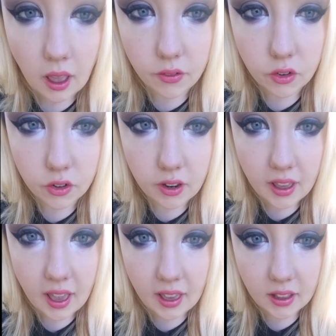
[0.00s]
After
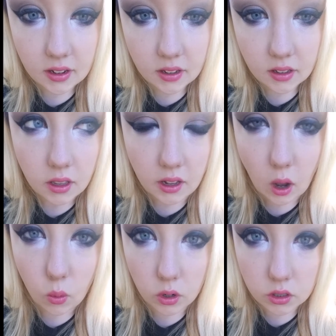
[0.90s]
day 8, it
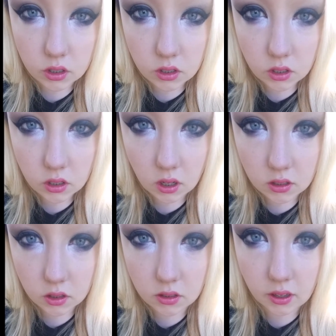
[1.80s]
got worse
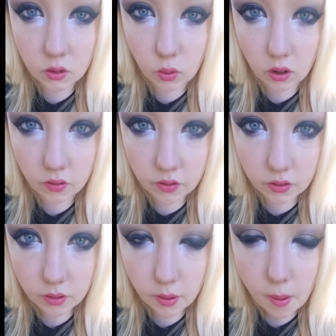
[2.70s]
until day 12.
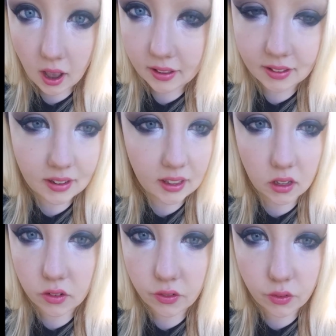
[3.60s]
I didn't
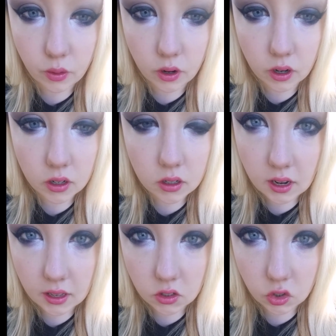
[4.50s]
eat for 10
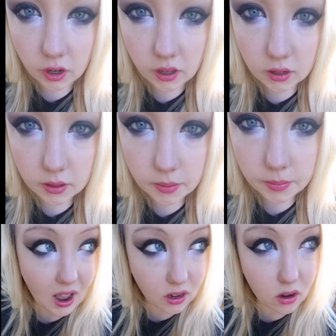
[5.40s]
days straight.
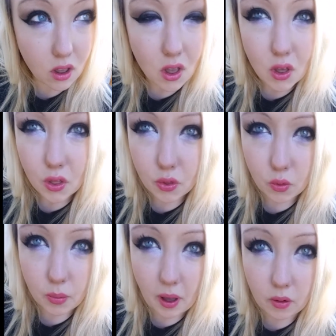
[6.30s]
9
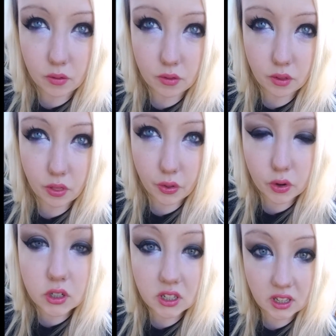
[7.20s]
through about
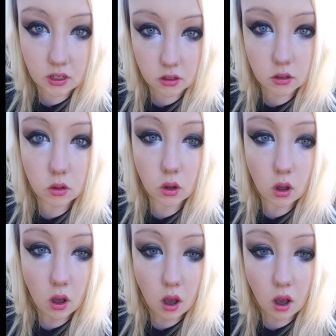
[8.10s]
13,
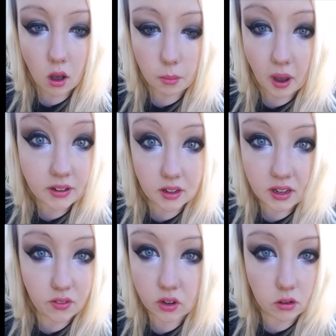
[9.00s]
um, I
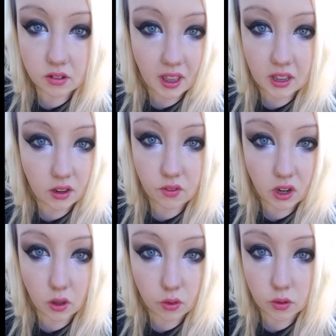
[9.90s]
didn't even take any
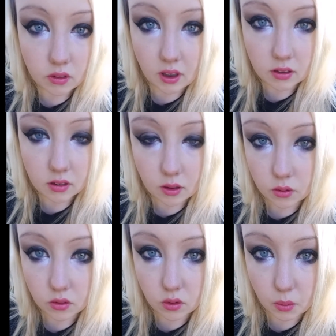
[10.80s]
video those days because I
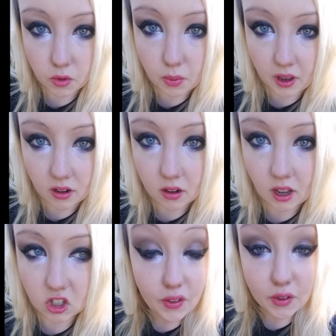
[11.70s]
was in so much pain.
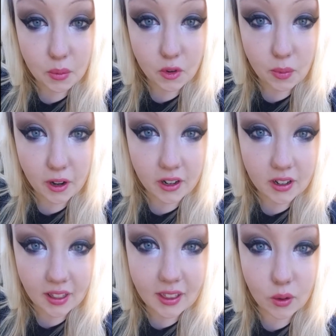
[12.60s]
I feel so much better.
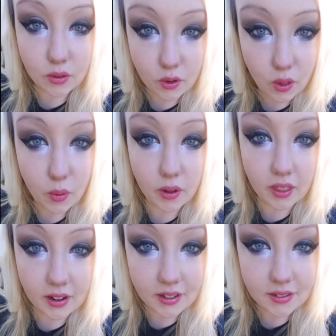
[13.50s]
I think it was totally
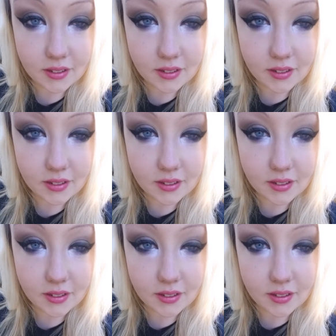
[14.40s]
worth it.